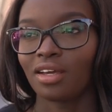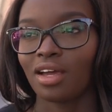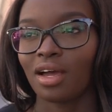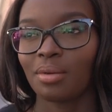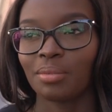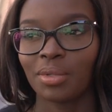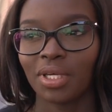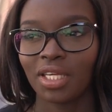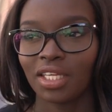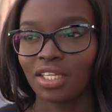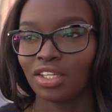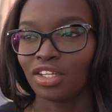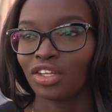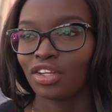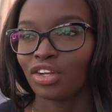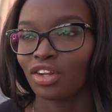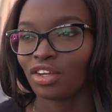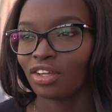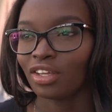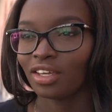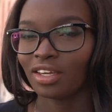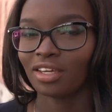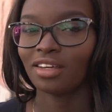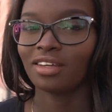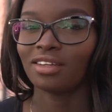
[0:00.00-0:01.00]
I mean you
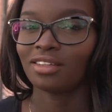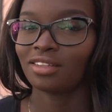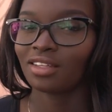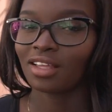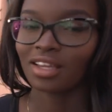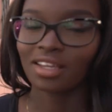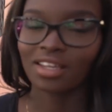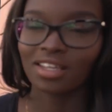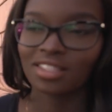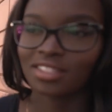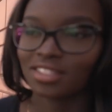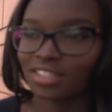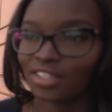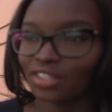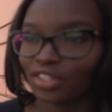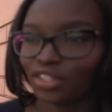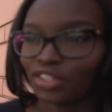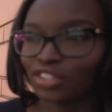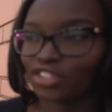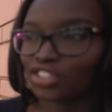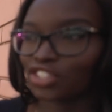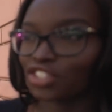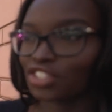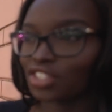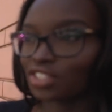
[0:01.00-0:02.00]
don't yeah like I said
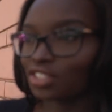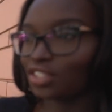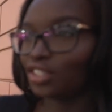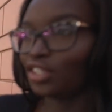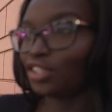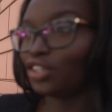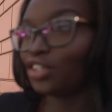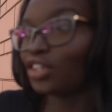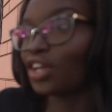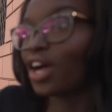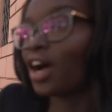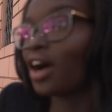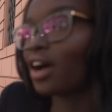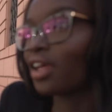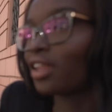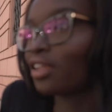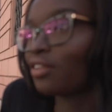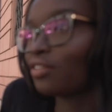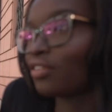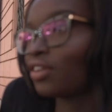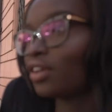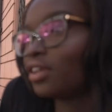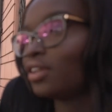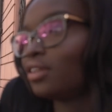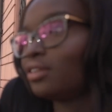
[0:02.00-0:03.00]
you just you can't
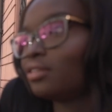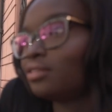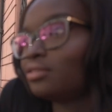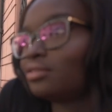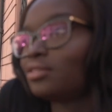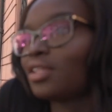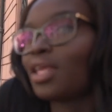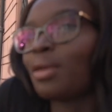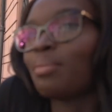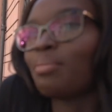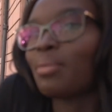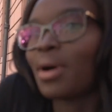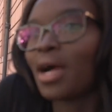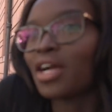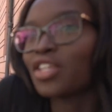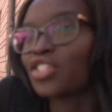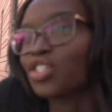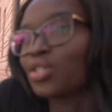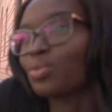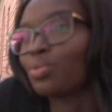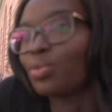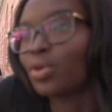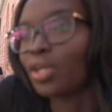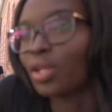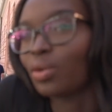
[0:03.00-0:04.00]
even
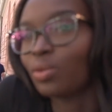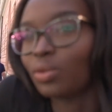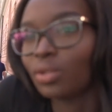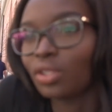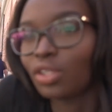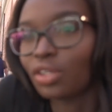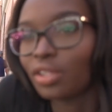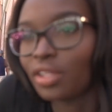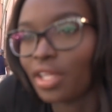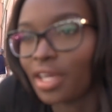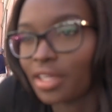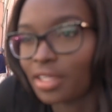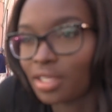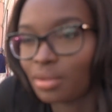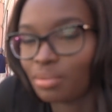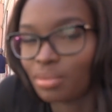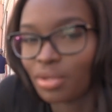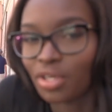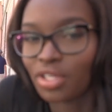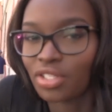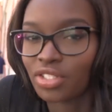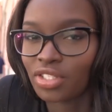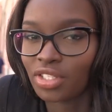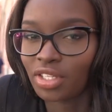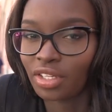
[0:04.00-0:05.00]
imagine what it would look like in
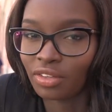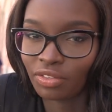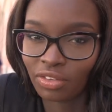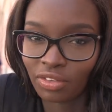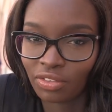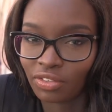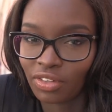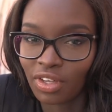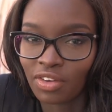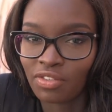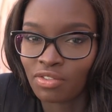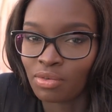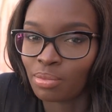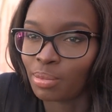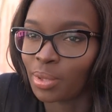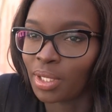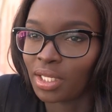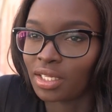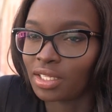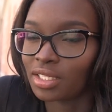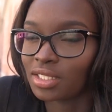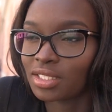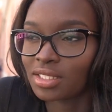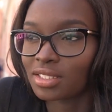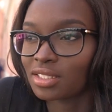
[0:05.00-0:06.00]
person if you've never
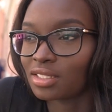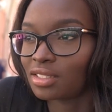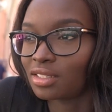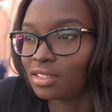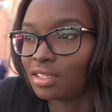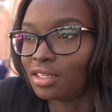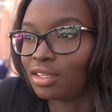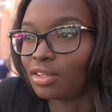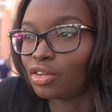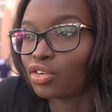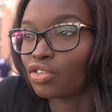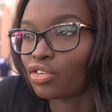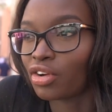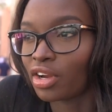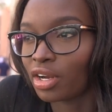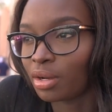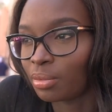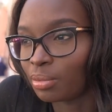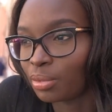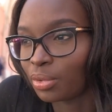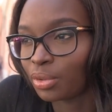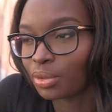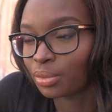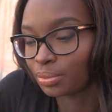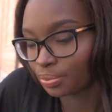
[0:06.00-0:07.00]
been. It's
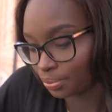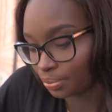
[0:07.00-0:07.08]
incredible.